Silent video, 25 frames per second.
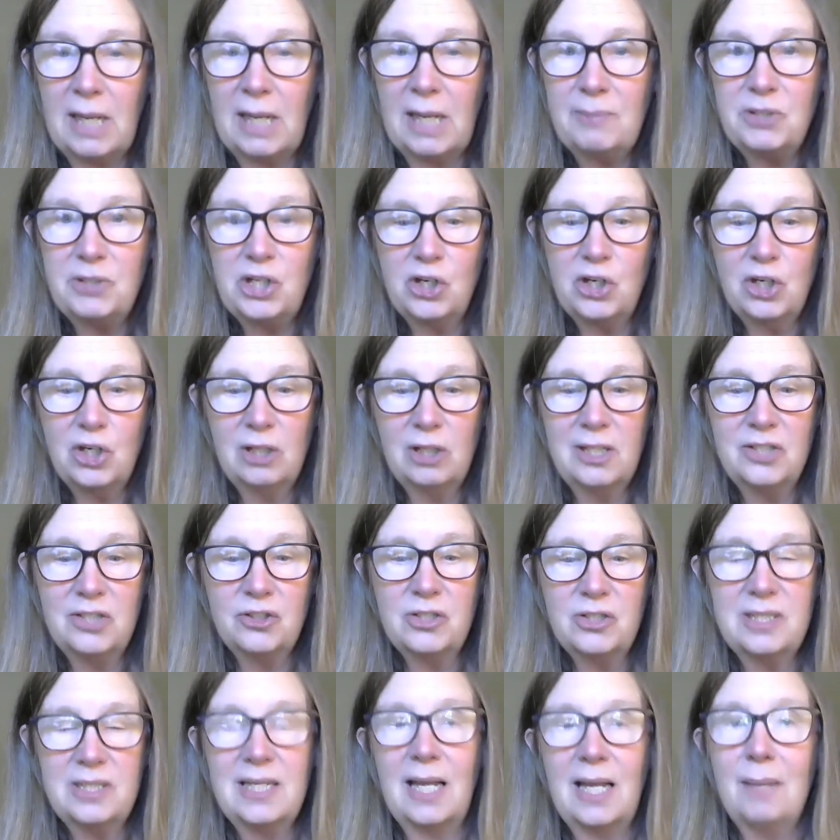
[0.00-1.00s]
time she heard
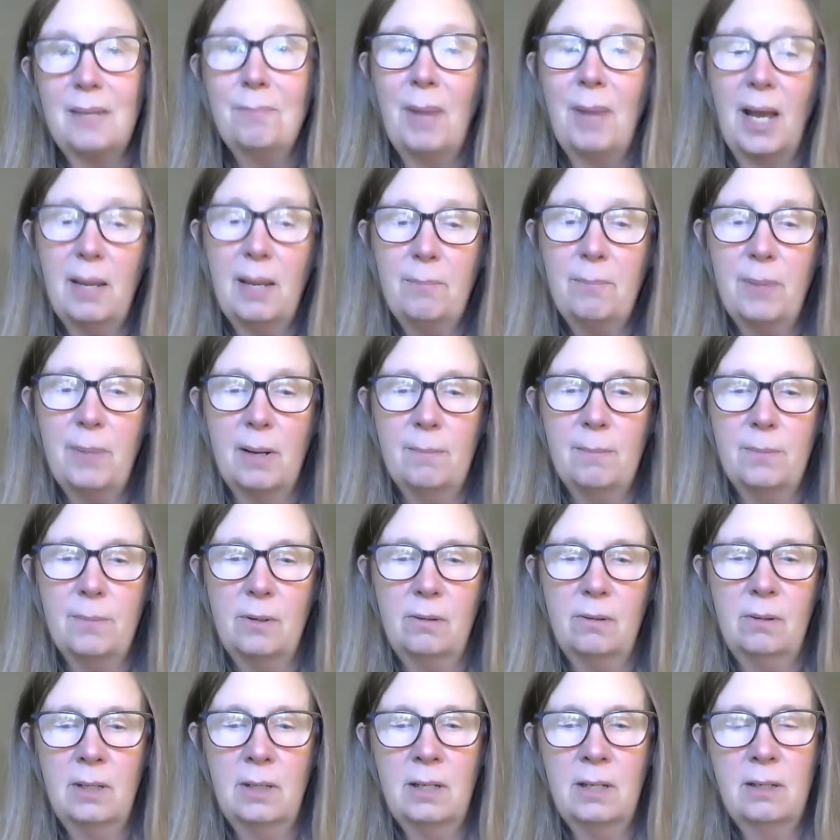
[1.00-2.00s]
Lizard say, "Bye,
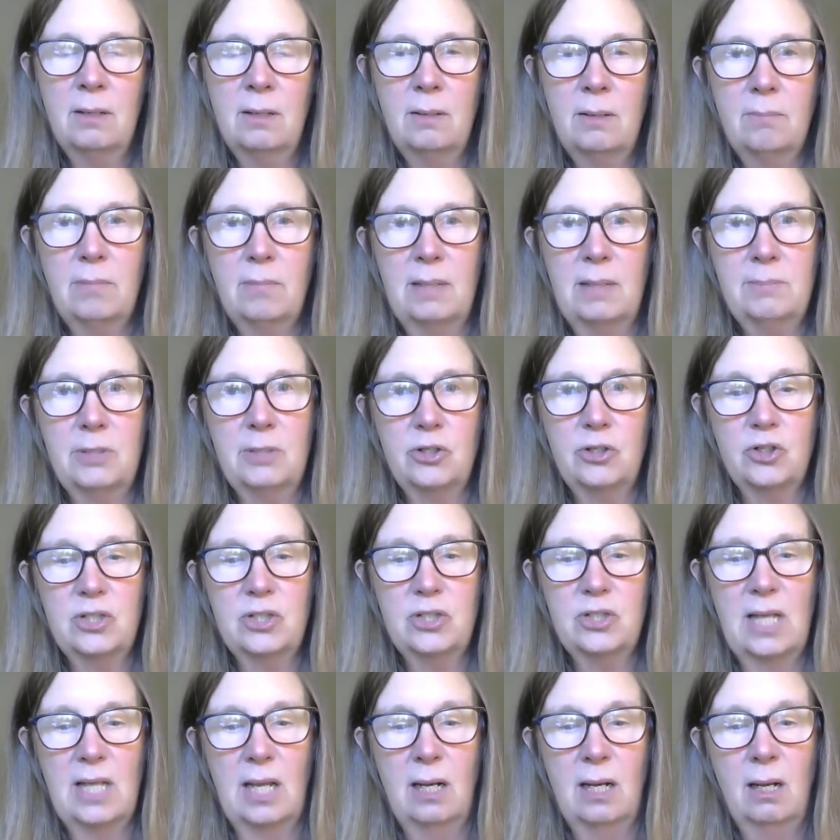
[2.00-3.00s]
Bumble," my mother
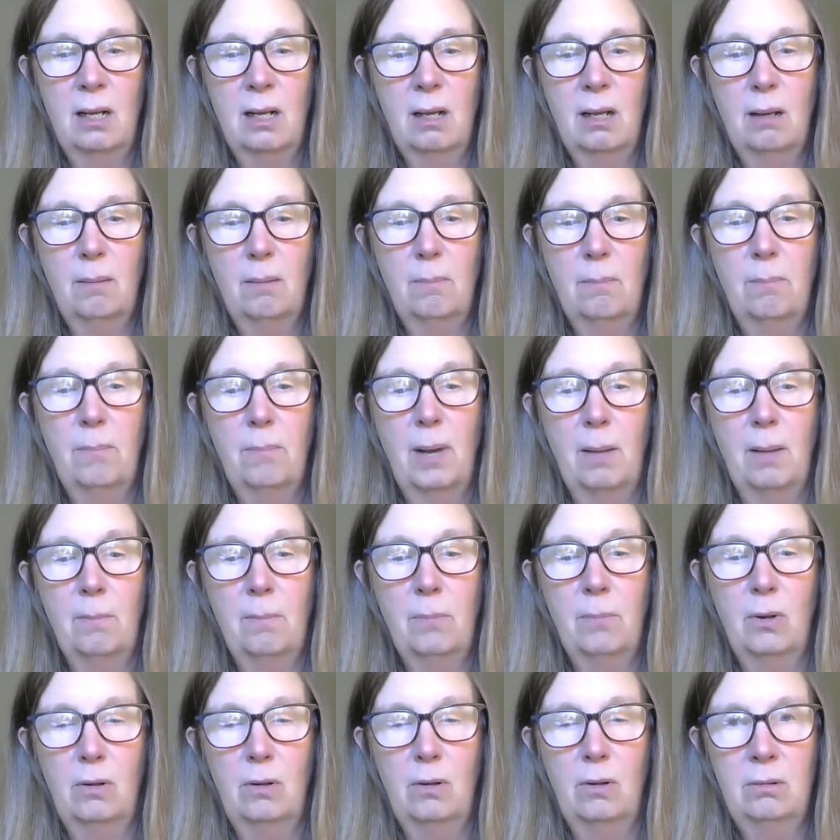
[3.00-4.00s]
said,
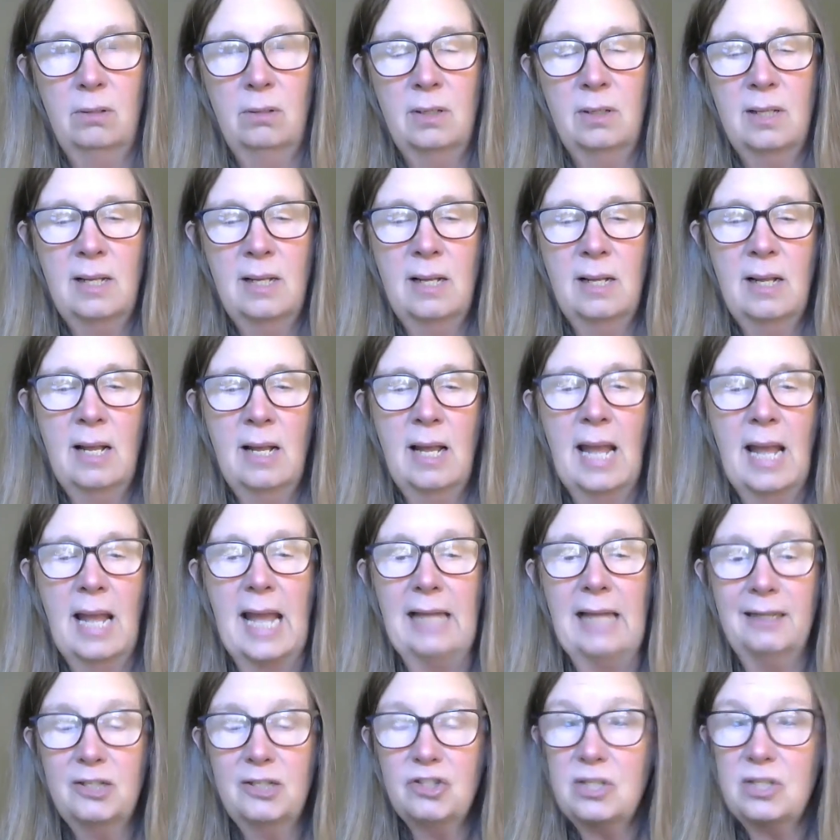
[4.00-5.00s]
"Bumble."
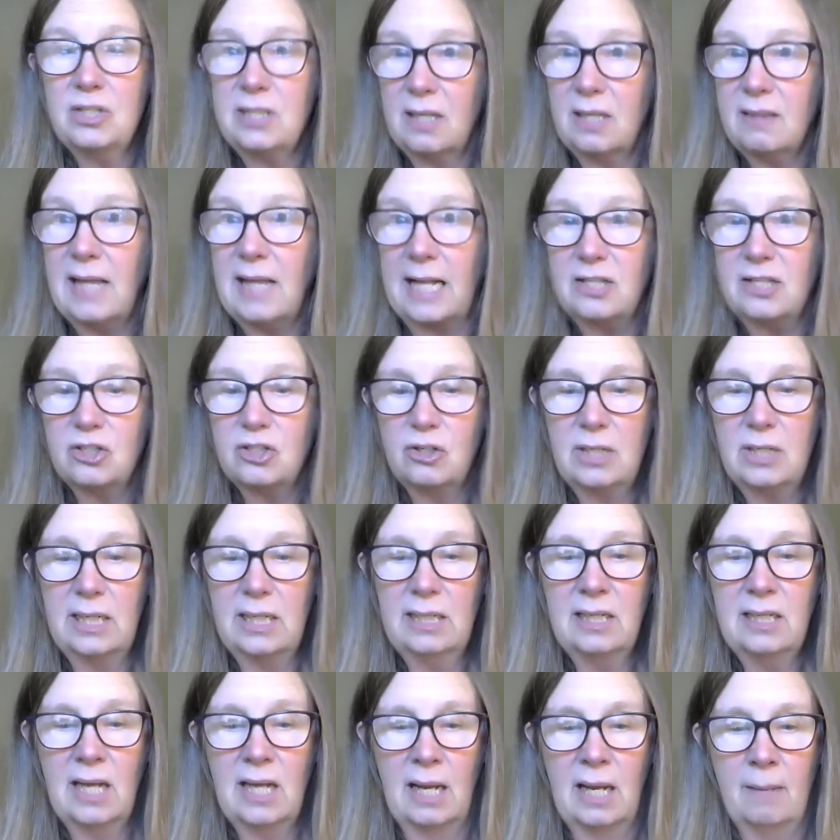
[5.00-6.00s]
And Lizard said, "That's her
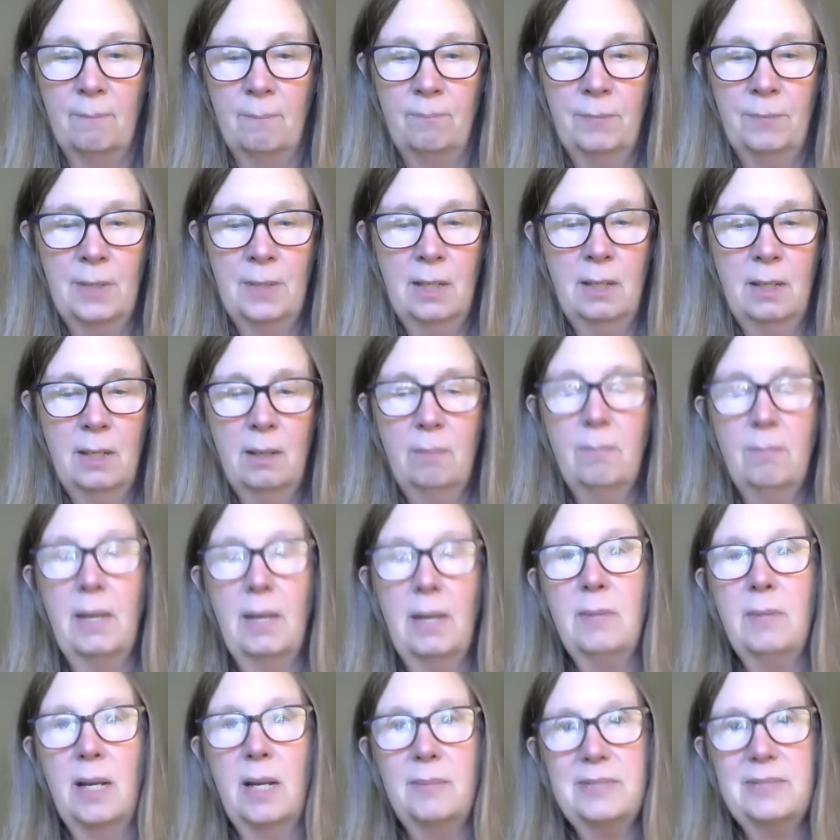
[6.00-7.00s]
nickname." My
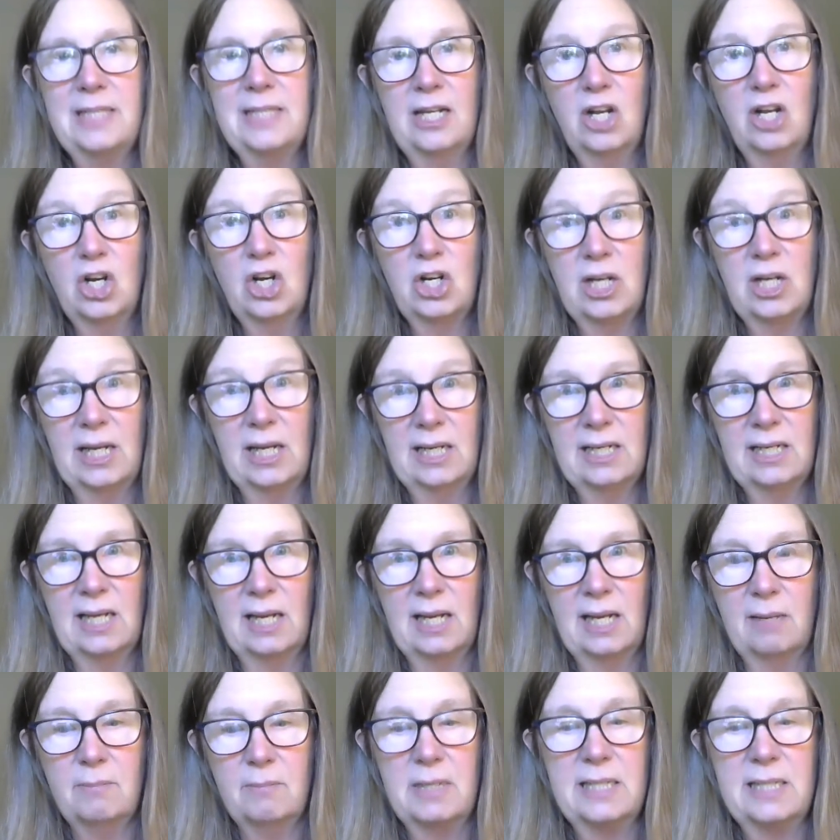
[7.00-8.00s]
mom said her
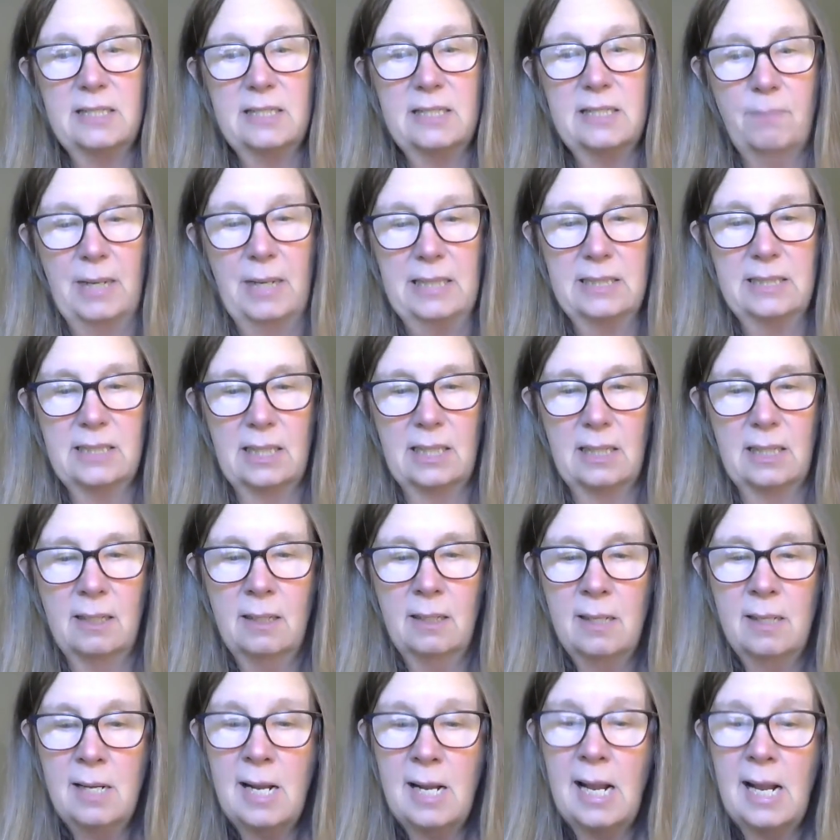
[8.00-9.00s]
nickname is Betsy.
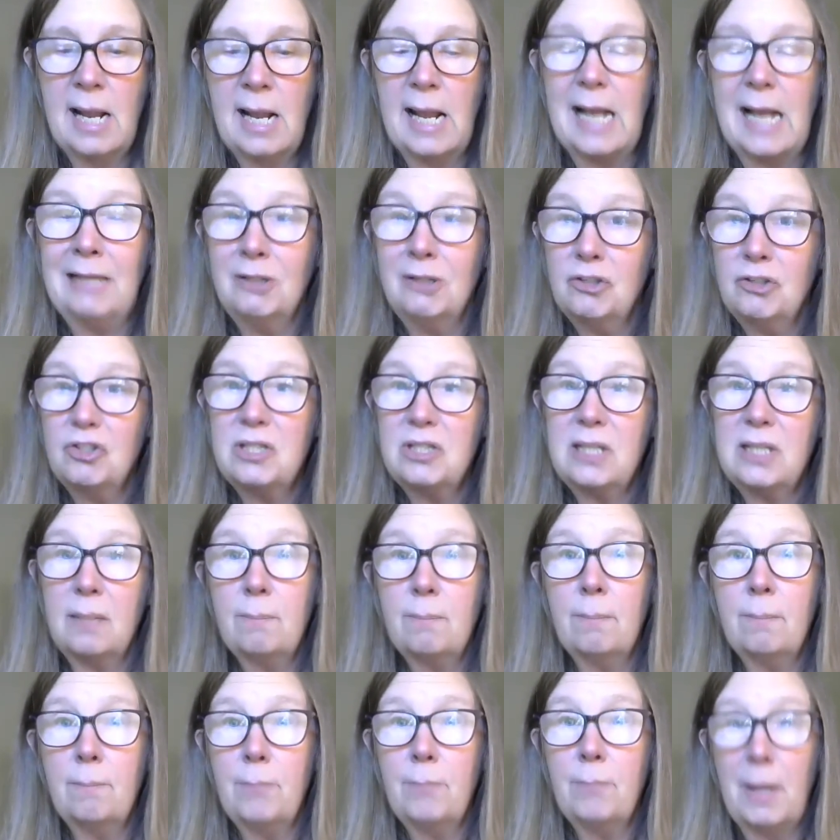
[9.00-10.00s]
And Lizard
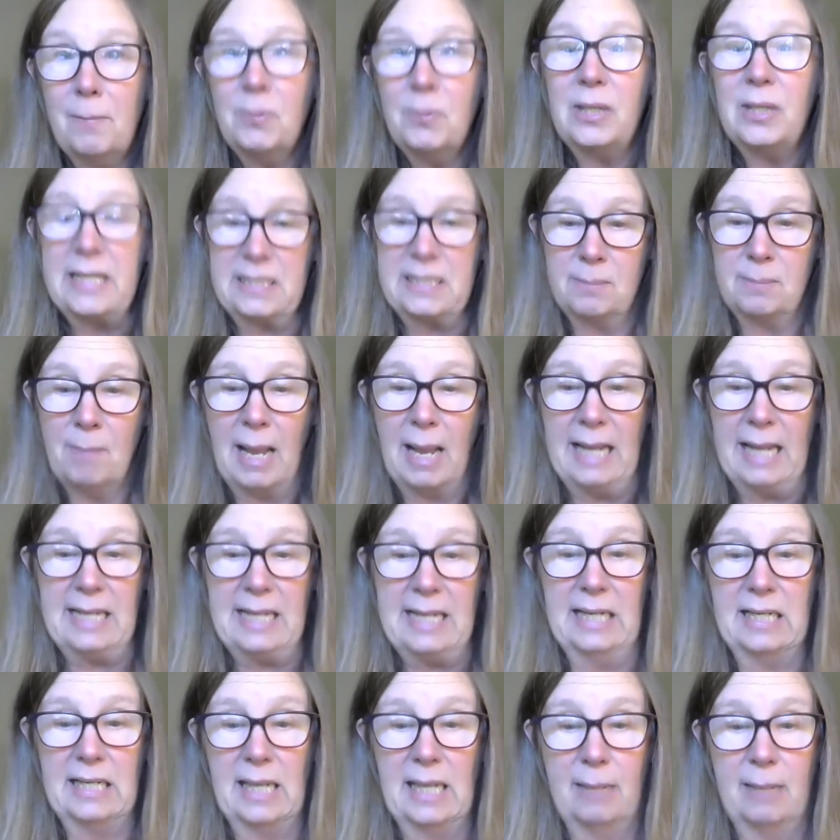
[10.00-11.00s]
said, "Bumble is my
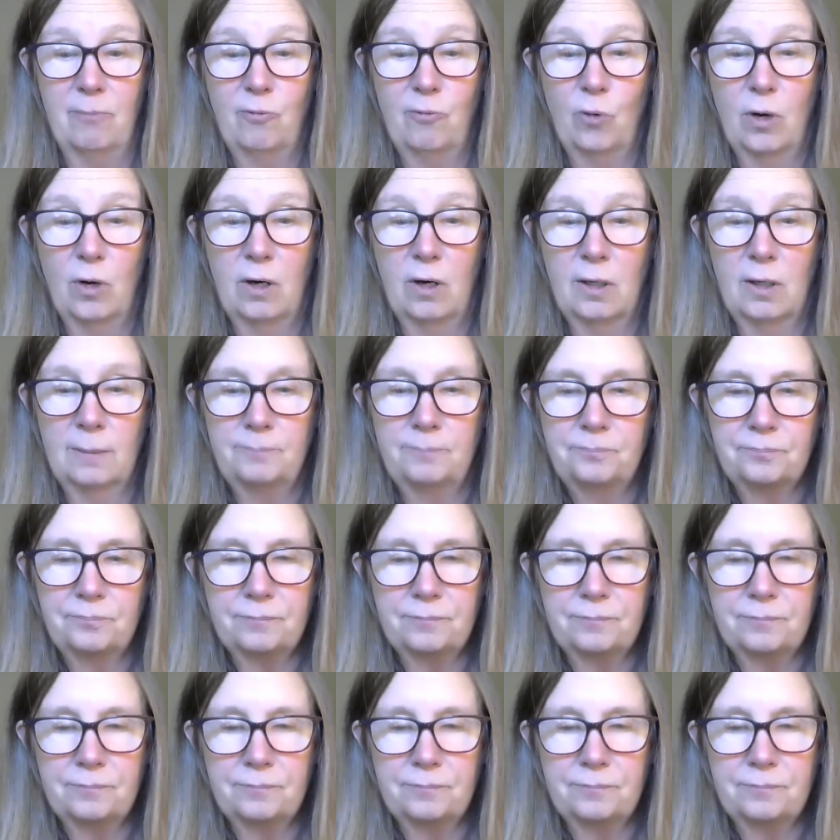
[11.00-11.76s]
nickname for her."